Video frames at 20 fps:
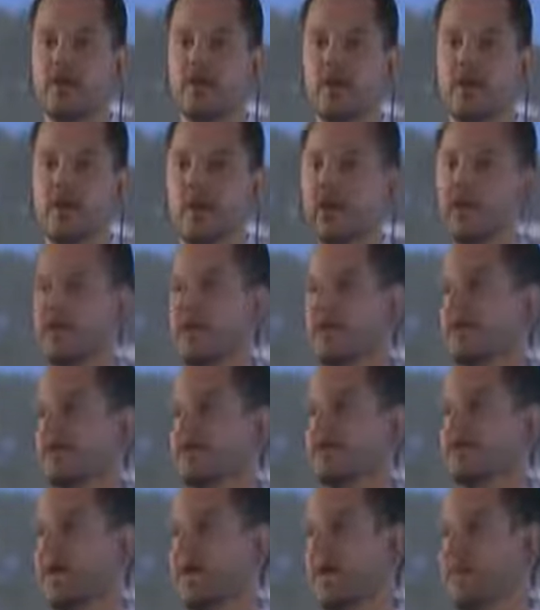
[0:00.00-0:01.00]
We want to connect with
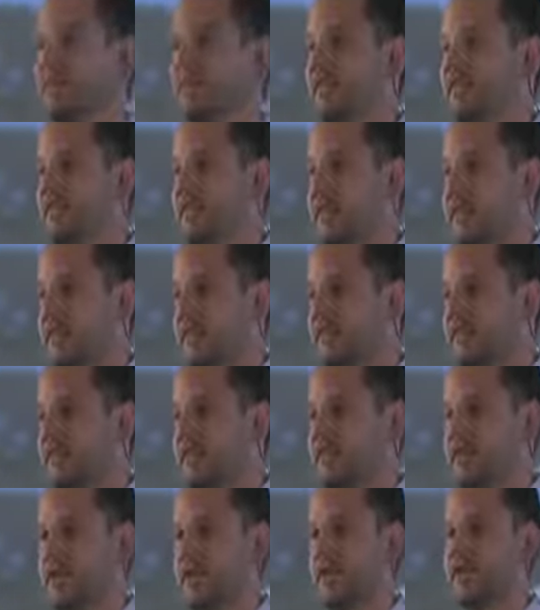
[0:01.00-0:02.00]
the top 50 cancer
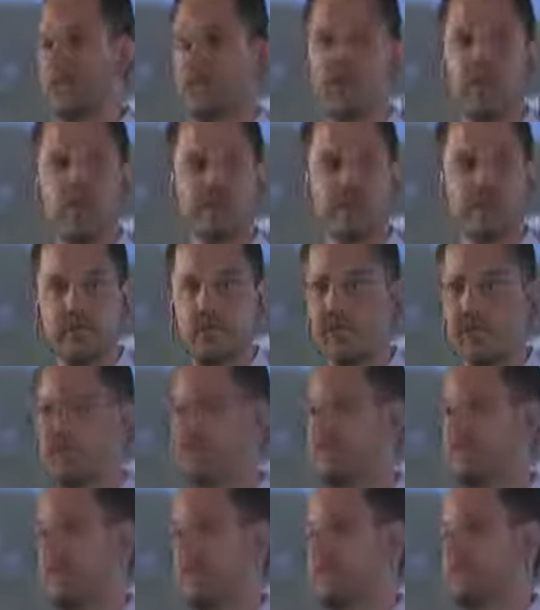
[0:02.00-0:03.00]
centers across the
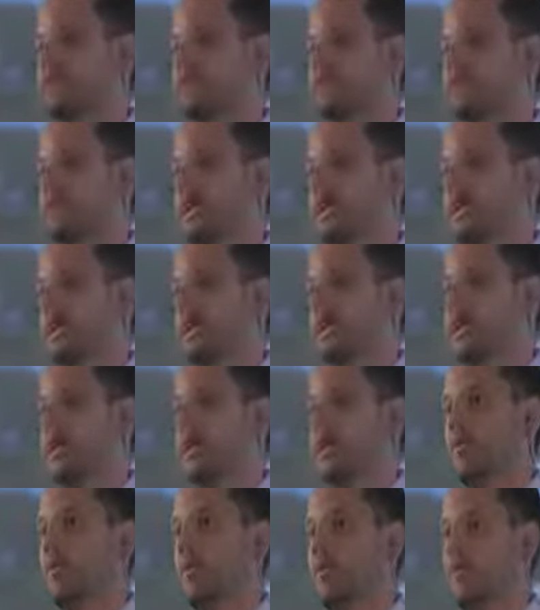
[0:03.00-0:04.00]
United States.
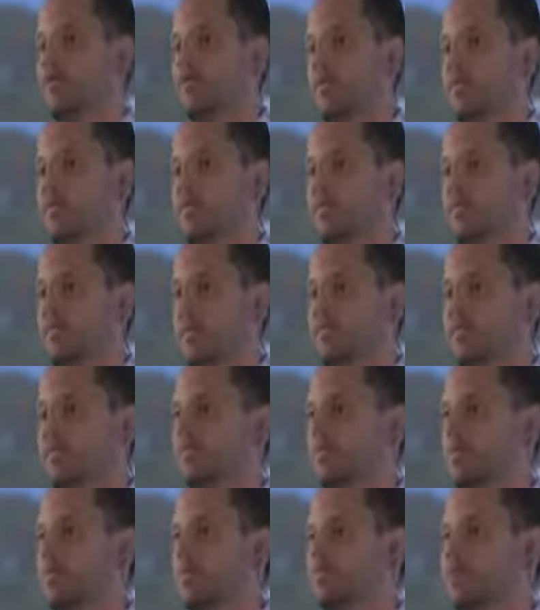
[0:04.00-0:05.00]
Uh, we also want to set up
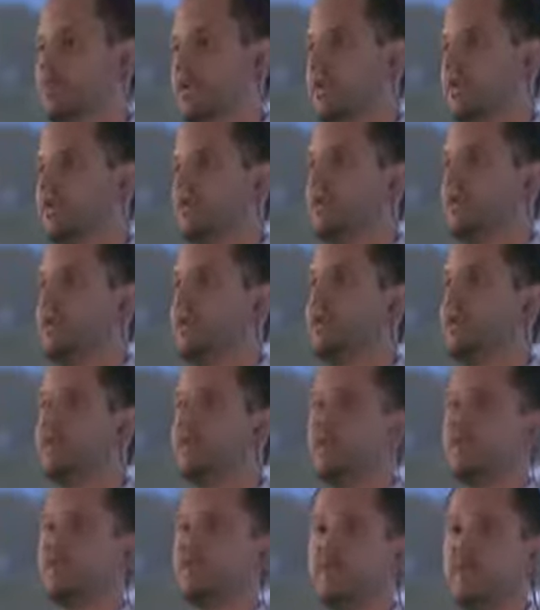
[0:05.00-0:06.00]
these hope centers where people
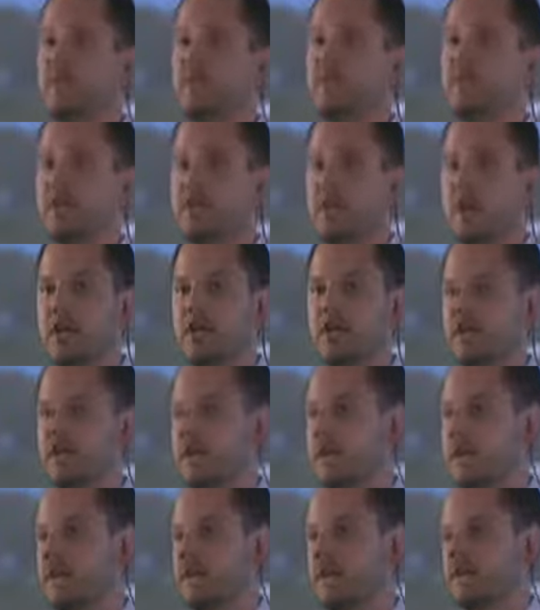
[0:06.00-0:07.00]
can serve across the
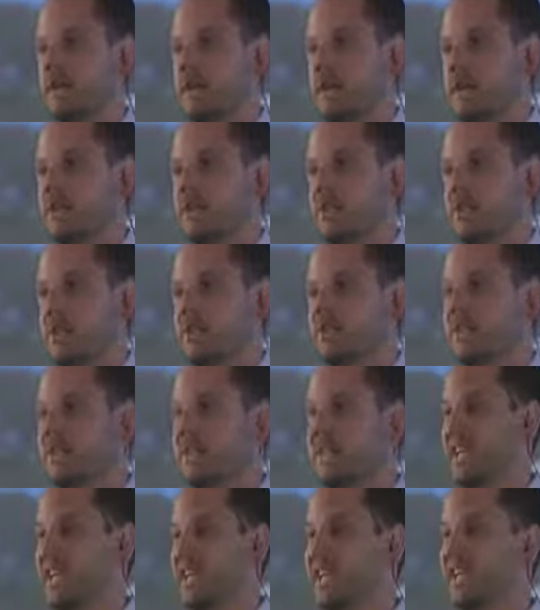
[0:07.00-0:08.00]
United States because the
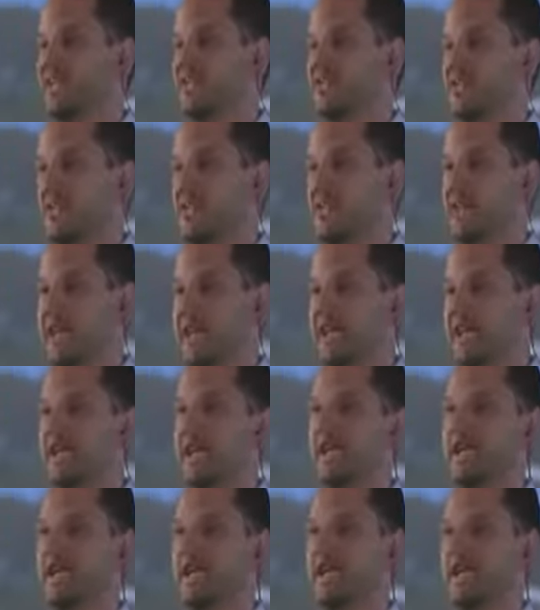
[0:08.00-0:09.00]
need is so big.
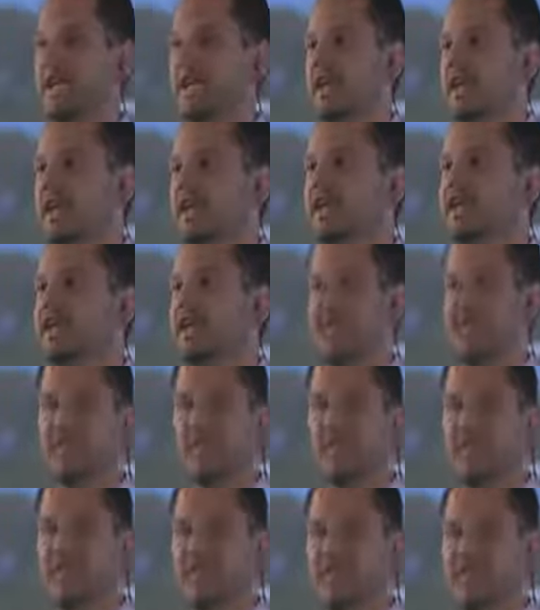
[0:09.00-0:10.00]
And I think
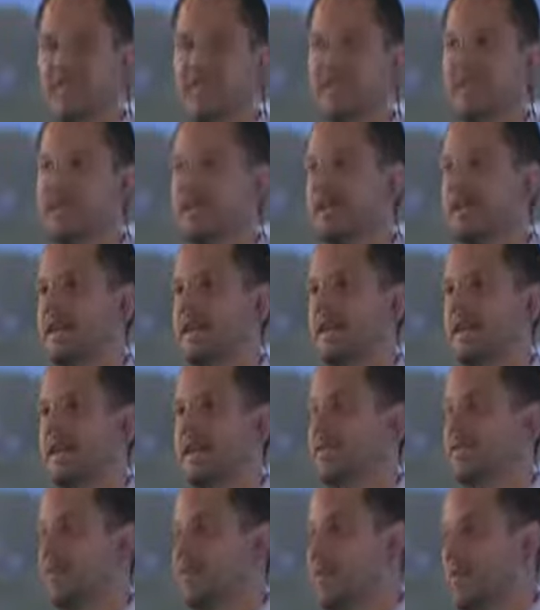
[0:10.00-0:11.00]
one thing that uh,
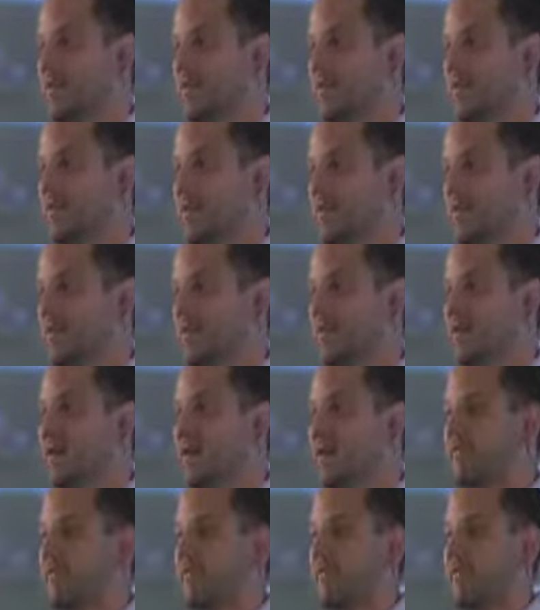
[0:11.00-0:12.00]
is common, whether you're
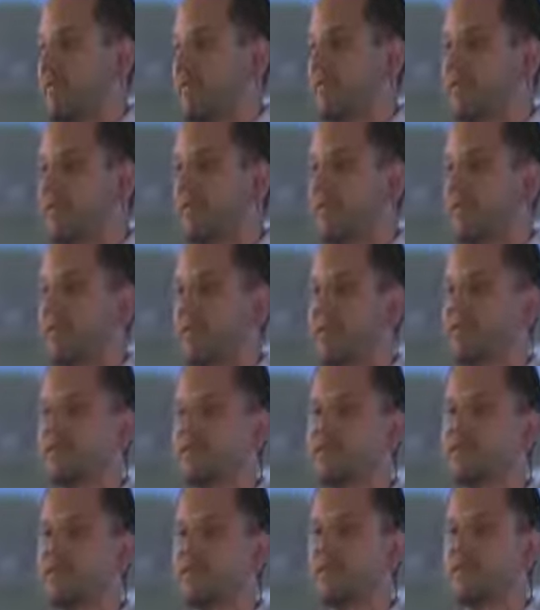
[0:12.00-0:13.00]
not for profit or a
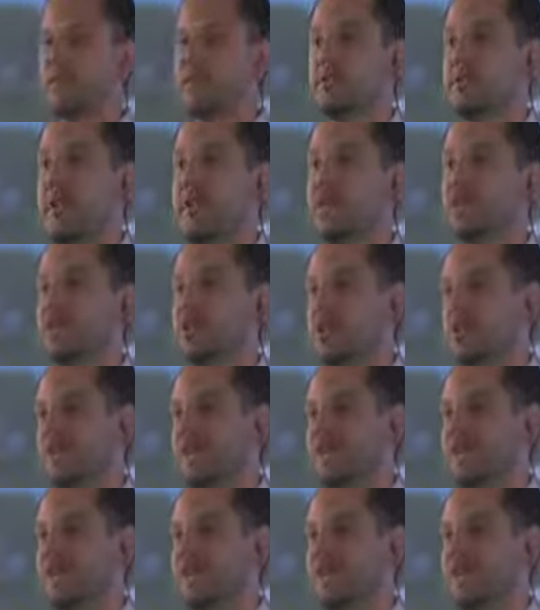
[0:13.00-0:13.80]
business, is passion.